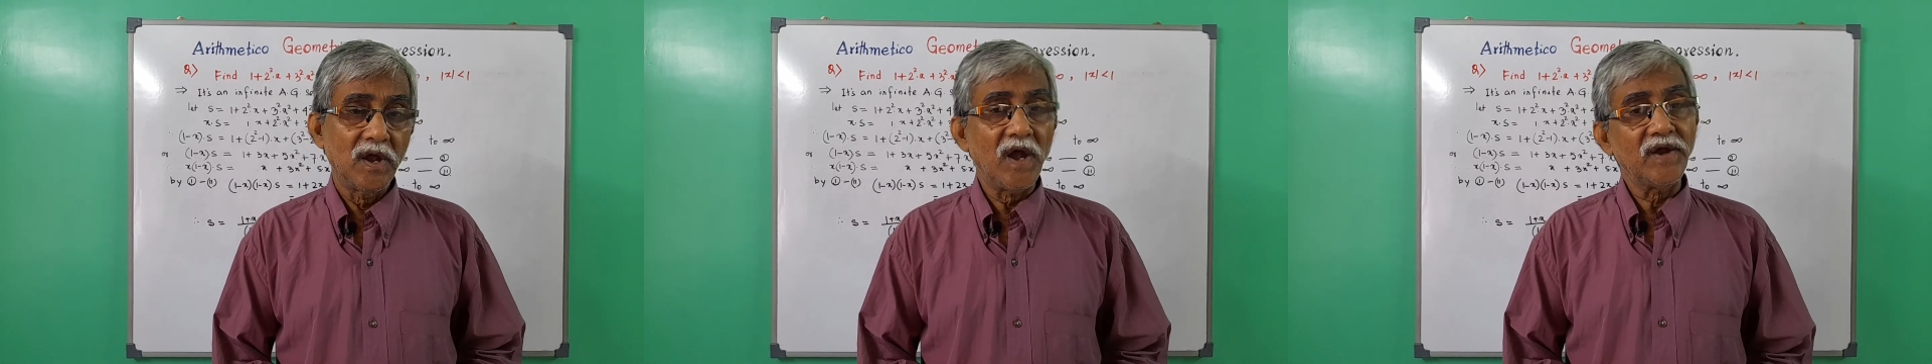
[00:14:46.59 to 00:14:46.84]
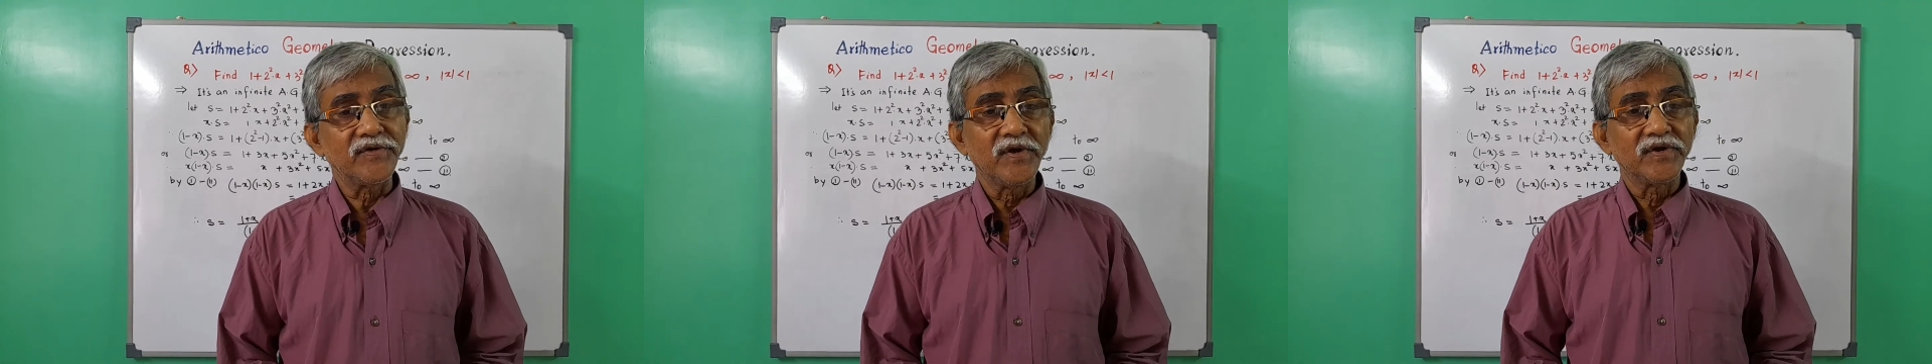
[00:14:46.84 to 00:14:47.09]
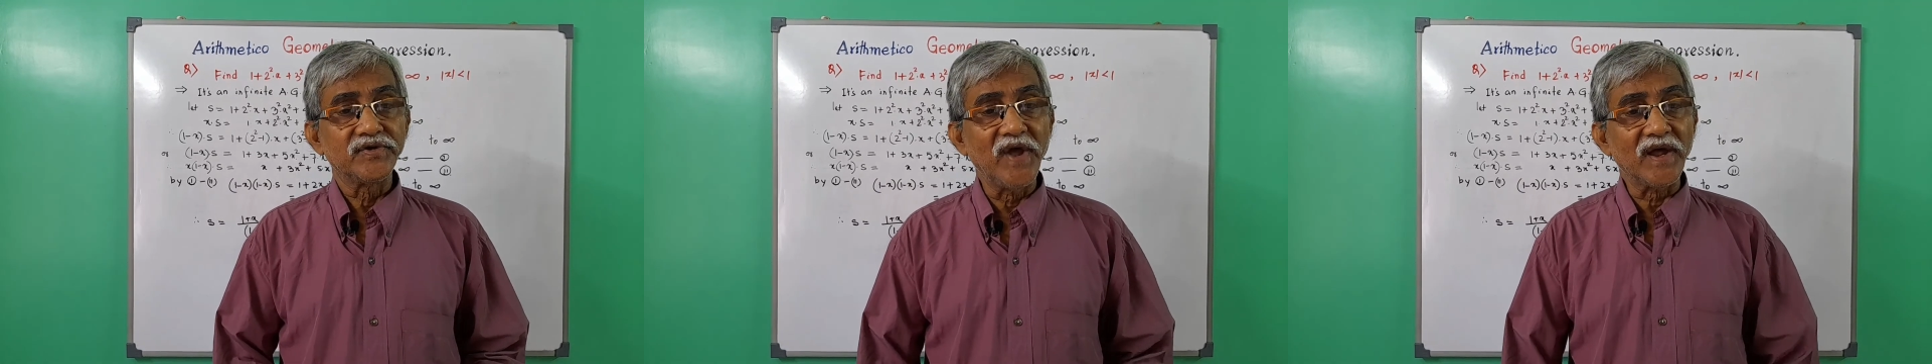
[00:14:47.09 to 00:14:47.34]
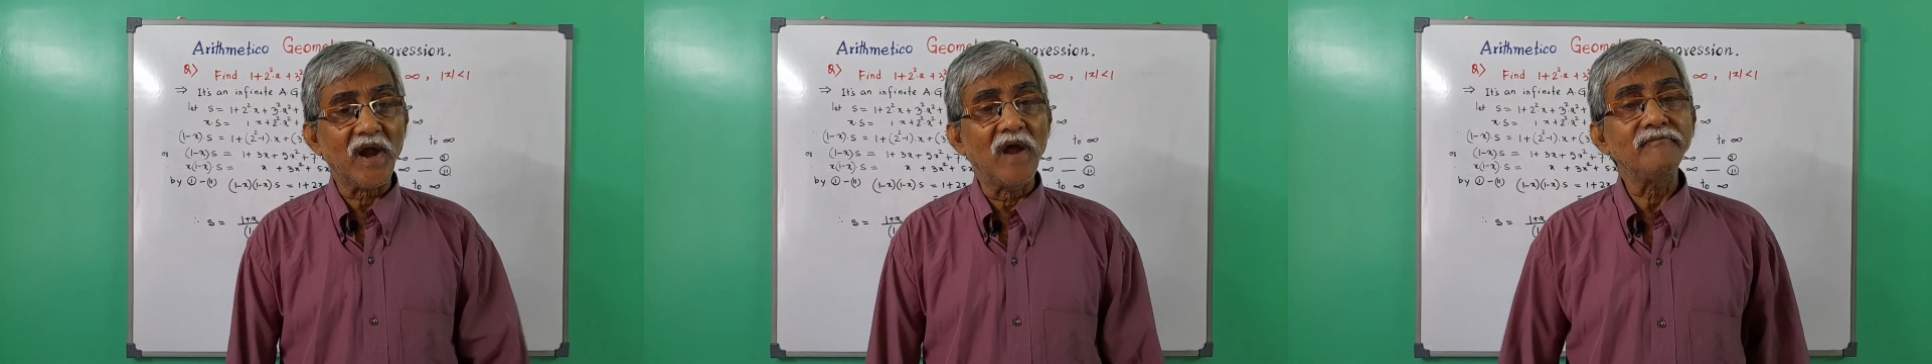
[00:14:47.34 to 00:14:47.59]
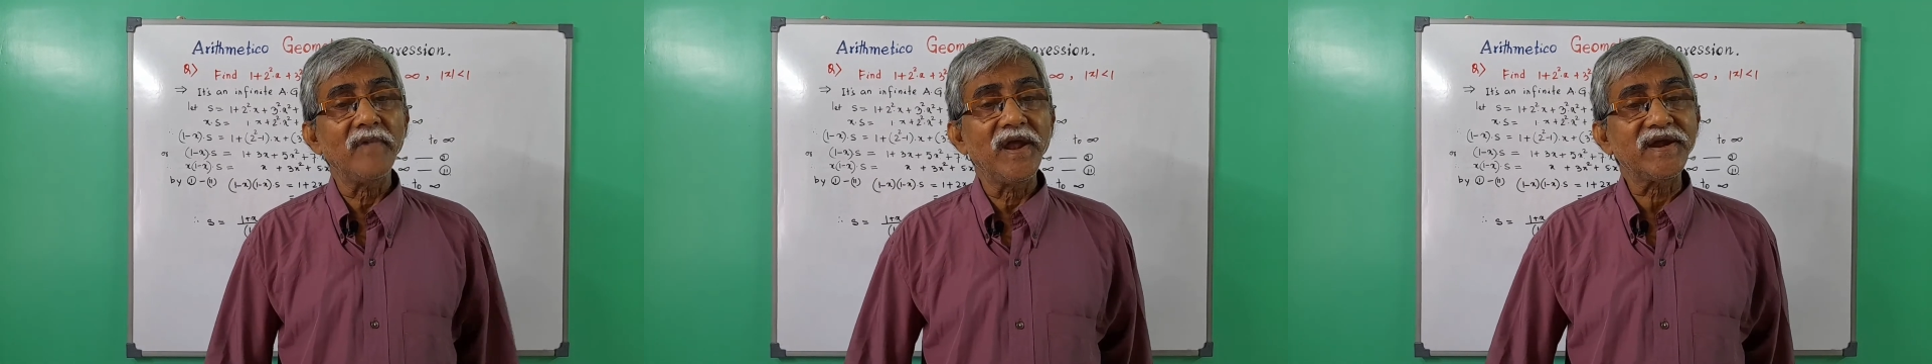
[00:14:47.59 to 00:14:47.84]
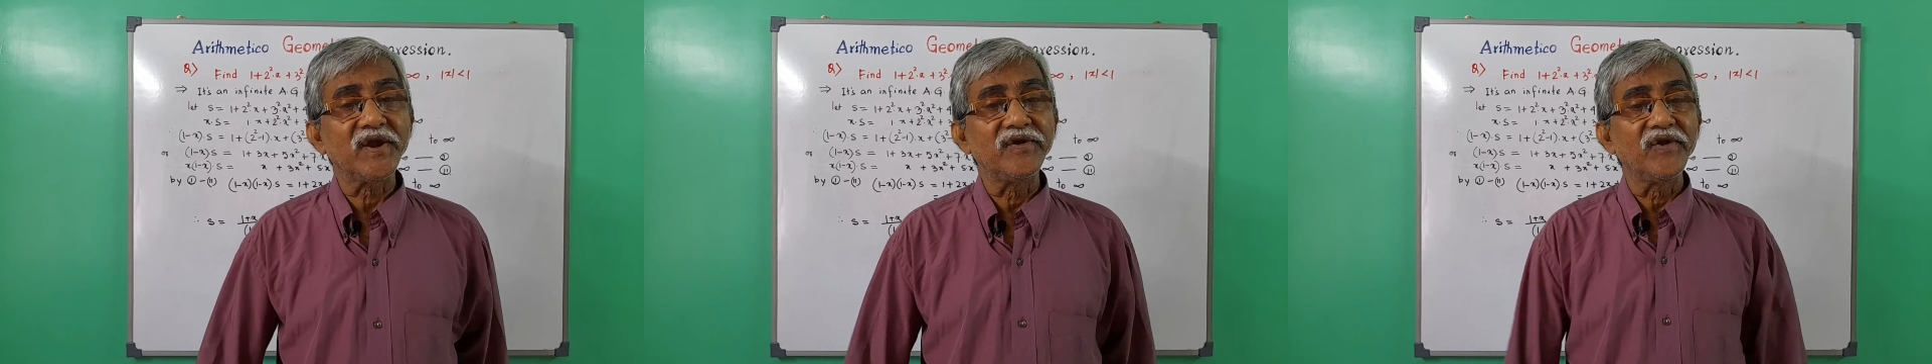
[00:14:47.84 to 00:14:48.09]
And here I am
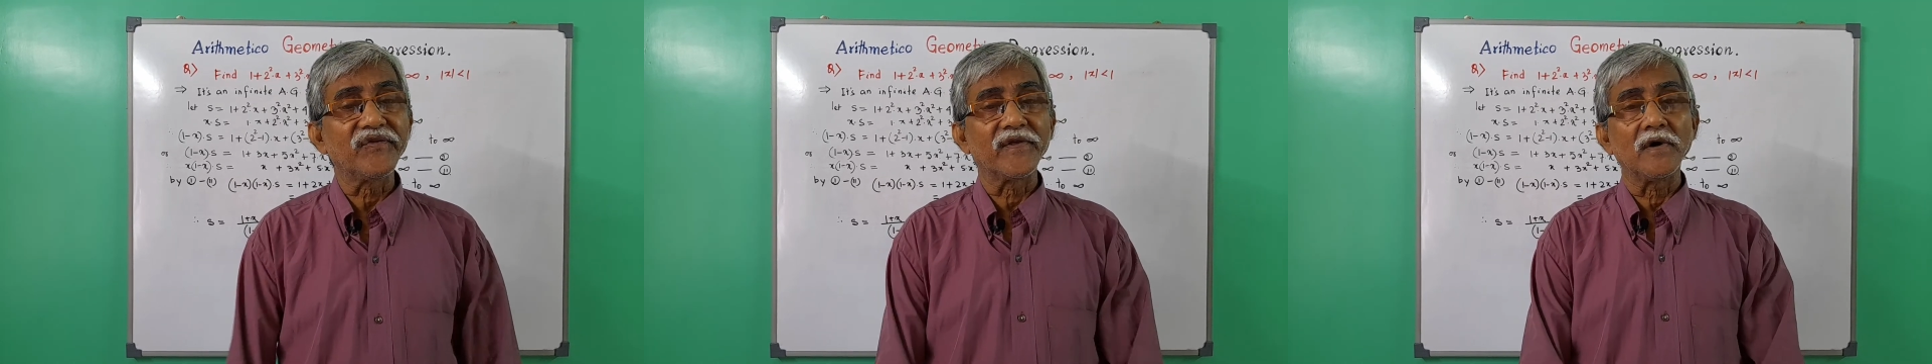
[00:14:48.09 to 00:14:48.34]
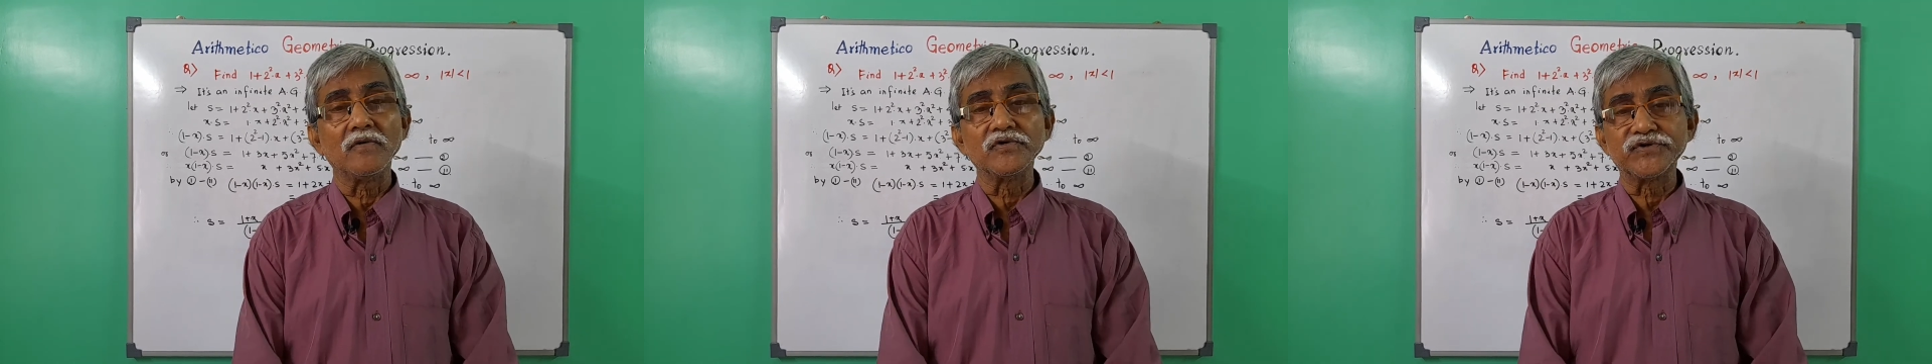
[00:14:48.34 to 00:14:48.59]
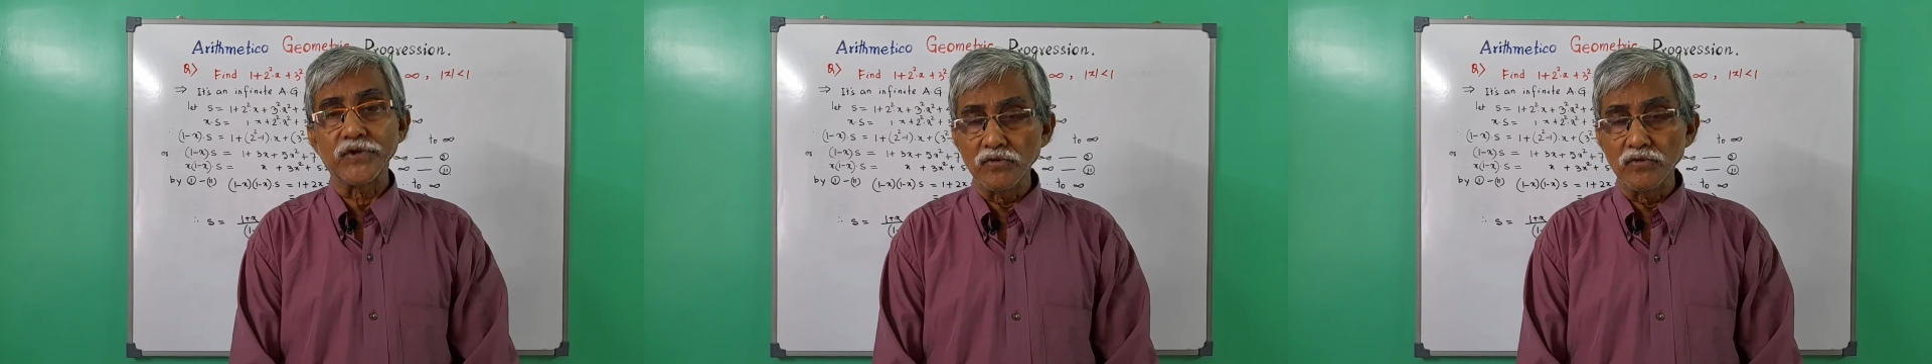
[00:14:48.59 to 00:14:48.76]
AKD sir with